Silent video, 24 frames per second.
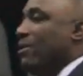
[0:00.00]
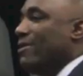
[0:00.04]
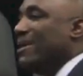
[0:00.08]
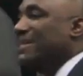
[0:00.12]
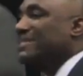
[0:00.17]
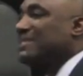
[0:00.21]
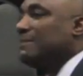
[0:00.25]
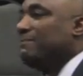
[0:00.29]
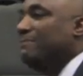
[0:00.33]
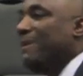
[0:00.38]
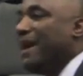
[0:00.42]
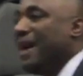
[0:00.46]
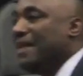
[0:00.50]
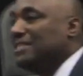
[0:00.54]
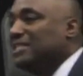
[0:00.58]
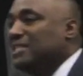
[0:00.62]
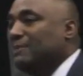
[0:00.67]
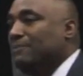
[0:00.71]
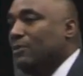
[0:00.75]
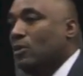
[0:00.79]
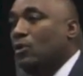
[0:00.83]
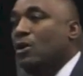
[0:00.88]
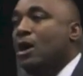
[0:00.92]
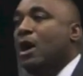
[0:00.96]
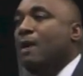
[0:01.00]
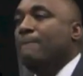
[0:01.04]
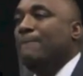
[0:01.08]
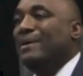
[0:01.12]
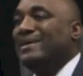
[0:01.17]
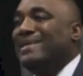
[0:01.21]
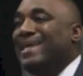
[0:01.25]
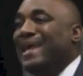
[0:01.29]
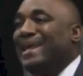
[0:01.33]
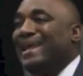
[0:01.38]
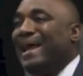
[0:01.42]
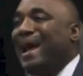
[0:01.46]
here is impossible,
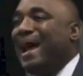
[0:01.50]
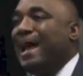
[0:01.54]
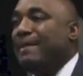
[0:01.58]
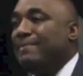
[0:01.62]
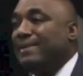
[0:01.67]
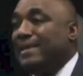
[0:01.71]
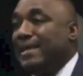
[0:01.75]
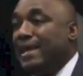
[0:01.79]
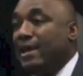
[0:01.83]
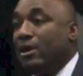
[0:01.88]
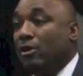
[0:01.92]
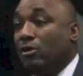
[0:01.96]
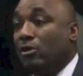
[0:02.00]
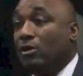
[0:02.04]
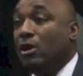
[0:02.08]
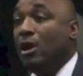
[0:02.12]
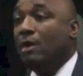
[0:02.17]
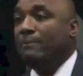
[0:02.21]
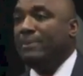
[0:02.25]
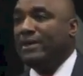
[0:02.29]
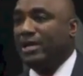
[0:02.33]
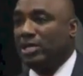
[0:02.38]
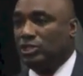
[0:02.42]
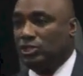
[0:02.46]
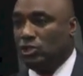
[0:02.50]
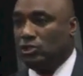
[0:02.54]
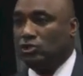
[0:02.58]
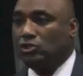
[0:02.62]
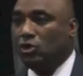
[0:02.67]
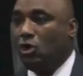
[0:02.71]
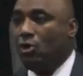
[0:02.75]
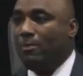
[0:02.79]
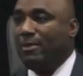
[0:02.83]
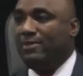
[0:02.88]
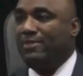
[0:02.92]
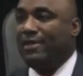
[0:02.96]
but yet I'm here because you
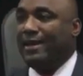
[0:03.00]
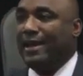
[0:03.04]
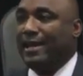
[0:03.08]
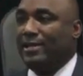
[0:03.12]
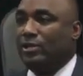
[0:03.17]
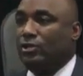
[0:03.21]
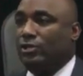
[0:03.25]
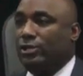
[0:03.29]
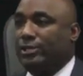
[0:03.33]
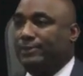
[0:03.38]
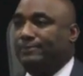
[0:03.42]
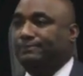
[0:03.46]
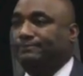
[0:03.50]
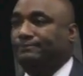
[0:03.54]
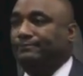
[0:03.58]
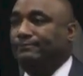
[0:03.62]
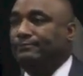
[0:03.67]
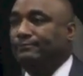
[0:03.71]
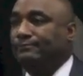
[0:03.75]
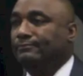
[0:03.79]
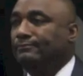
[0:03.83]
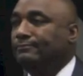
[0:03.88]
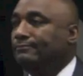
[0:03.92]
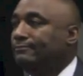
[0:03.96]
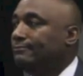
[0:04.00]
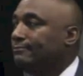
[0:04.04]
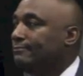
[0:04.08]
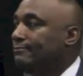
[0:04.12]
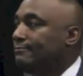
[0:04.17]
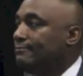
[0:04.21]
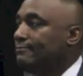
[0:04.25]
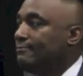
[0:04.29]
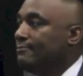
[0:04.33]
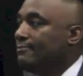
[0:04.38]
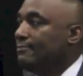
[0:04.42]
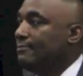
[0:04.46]
told me that I could.
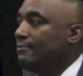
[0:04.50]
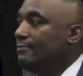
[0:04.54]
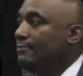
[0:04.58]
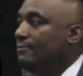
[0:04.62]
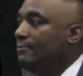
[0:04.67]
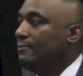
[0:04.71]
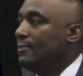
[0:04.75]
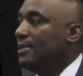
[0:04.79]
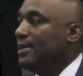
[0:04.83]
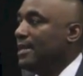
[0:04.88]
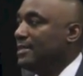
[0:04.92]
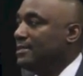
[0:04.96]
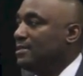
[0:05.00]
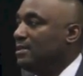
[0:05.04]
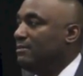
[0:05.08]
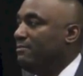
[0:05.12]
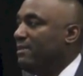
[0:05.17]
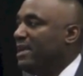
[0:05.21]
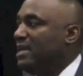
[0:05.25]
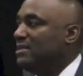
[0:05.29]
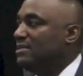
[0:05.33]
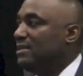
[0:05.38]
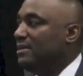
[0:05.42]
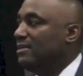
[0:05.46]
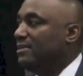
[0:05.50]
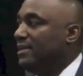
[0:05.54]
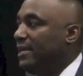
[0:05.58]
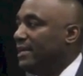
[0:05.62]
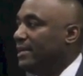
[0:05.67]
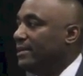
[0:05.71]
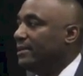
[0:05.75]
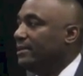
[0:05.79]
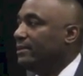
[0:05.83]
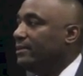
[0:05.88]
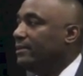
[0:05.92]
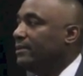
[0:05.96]
And that's an amazing
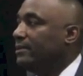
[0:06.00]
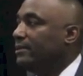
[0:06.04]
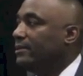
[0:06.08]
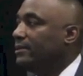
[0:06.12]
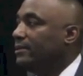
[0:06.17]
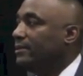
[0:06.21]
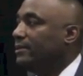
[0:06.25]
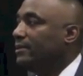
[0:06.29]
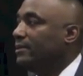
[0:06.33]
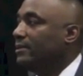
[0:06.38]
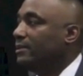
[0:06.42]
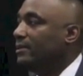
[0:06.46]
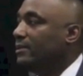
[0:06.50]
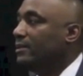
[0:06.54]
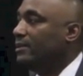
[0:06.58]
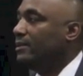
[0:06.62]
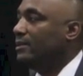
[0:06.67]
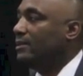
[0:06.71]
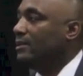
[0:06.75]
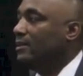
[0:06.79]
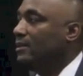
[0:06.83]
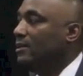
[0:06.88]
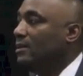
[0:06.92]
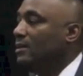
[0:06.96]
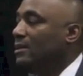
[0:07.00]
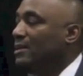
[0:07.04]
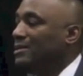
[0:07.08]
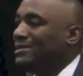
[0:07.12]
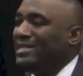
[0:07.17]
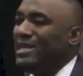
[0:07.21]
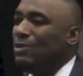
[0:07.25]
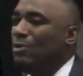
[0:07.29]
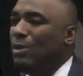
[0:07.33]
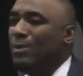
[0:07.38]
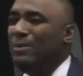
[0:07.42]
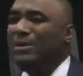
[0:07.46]
thing.
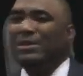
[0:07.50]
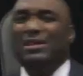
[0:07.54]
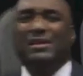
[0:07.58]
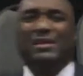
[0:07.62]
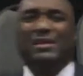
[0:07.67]
See, when we